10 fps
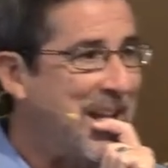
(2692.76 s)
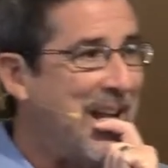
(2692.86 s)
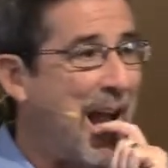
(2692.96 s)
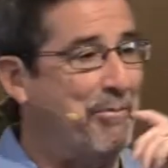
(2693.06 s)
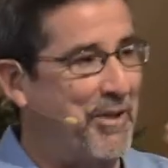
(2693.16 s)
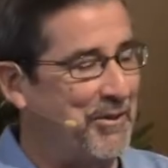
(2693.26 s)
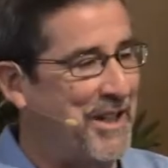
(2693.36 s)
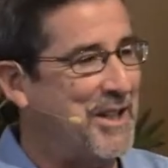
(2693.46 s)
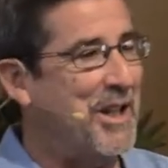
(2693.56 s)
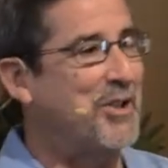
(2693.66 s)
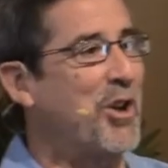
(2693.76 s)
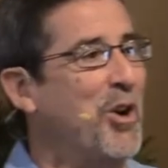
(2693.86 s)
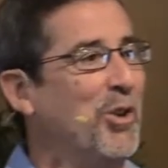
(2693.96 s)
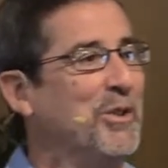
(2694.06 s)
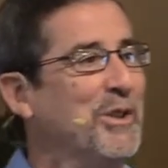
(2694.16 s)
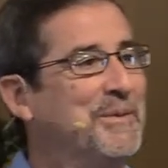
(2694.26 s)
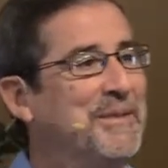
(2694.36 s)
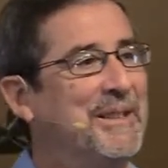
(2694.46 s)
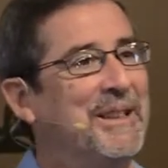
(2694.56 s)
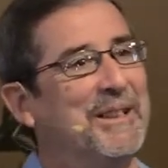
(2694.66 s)
I'm 15 years old.
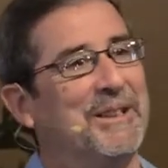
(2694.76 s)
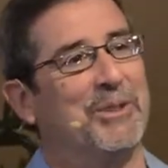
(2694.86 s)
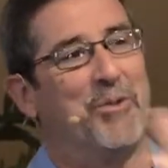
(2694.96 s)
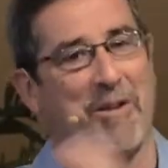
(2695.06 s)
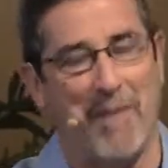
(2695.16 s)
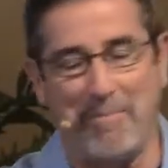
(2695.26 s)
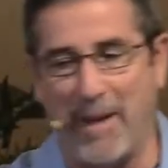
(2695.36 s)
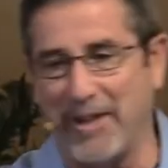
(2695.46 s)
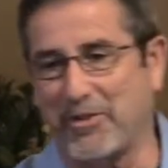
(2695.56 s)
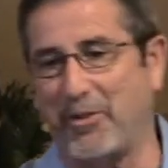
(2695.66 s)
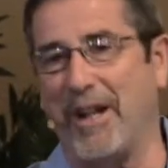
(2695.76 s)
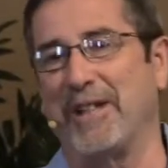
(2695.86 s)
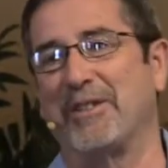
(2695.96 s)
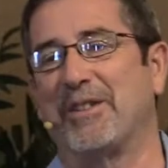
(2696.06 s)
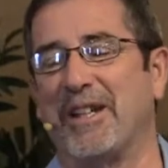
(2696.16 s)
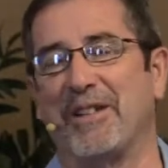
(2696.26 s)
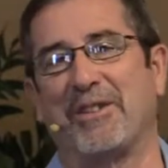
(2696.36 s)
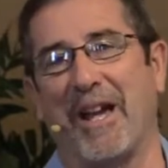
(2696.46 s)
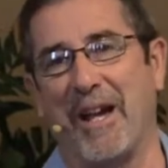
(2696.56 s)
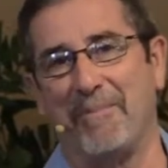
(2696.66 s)
One of my best friends
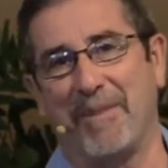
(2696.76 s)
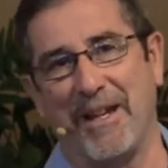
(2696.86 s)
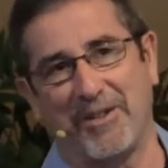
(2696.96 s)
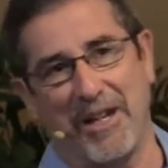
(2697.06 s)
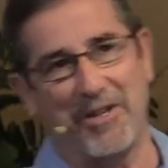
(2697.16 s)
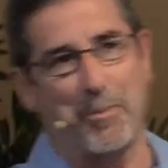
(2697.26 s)
is, um, is, is a